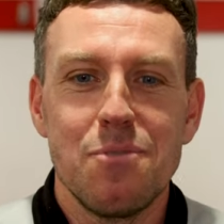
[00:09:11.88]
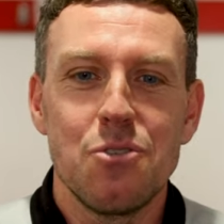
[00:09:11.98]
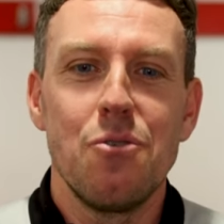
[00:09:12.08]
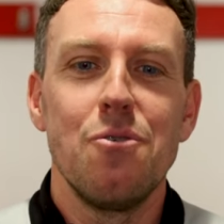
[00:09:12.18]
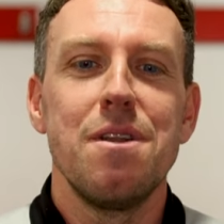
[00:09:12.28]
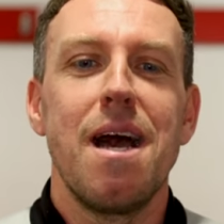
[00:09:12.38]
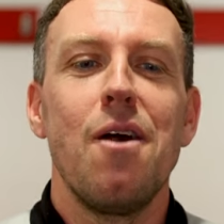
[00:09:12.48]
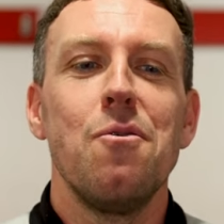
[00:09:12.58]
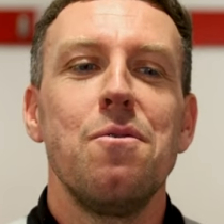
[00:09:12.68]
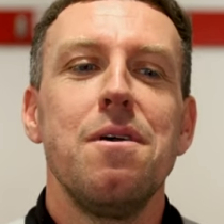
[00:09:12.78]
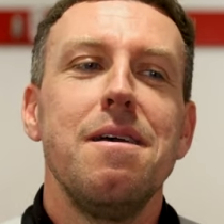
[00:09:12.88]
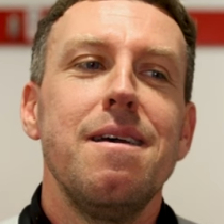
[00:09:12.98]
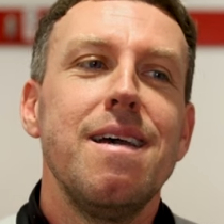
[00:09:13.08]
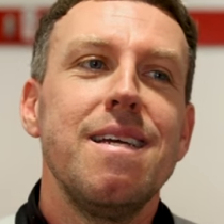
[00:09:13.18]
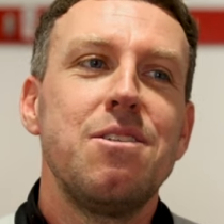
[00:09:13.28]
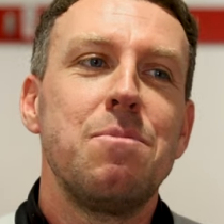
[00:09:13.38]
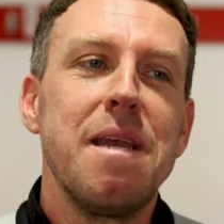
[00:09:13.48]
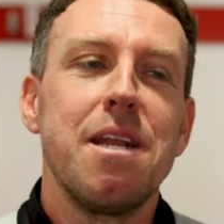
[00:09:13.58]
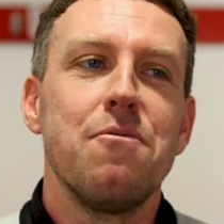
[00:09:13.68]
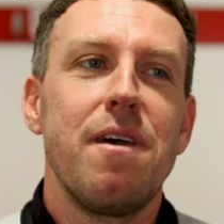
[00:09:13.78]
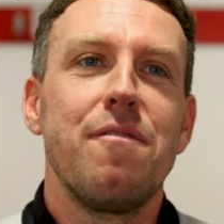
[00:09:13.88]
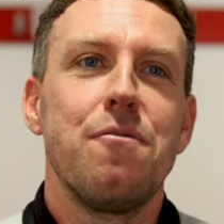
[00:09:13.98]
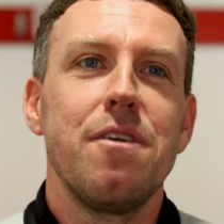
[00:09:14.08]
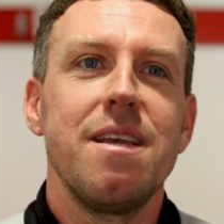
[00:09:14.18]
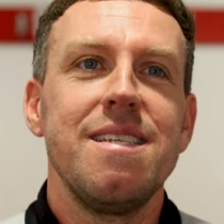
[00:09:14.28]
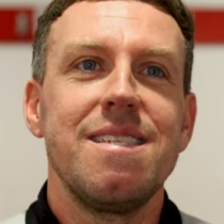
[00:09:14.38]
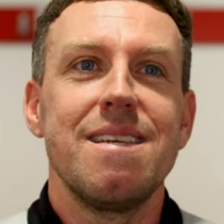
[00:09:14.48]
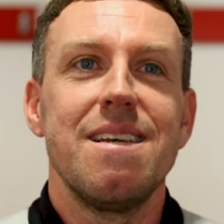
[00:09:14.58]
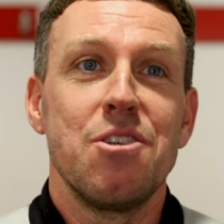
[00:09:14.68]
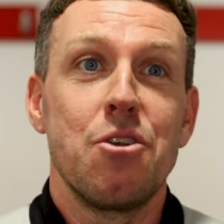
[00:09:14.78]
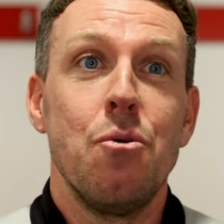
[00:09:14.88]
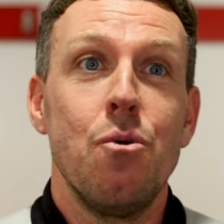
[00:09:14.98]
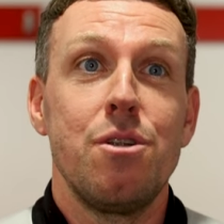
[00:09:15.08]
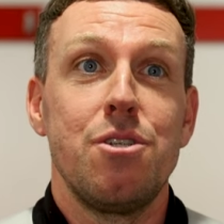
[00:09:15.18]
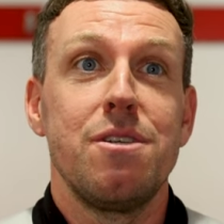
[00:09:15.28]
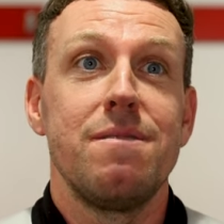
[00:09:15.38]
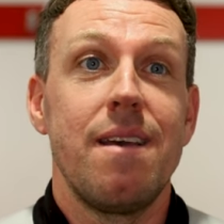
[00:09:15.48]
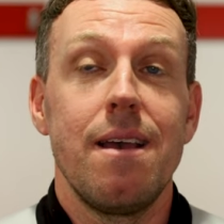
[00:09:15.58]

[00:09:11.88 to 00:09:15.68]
So now, speaking of referees, as a coach,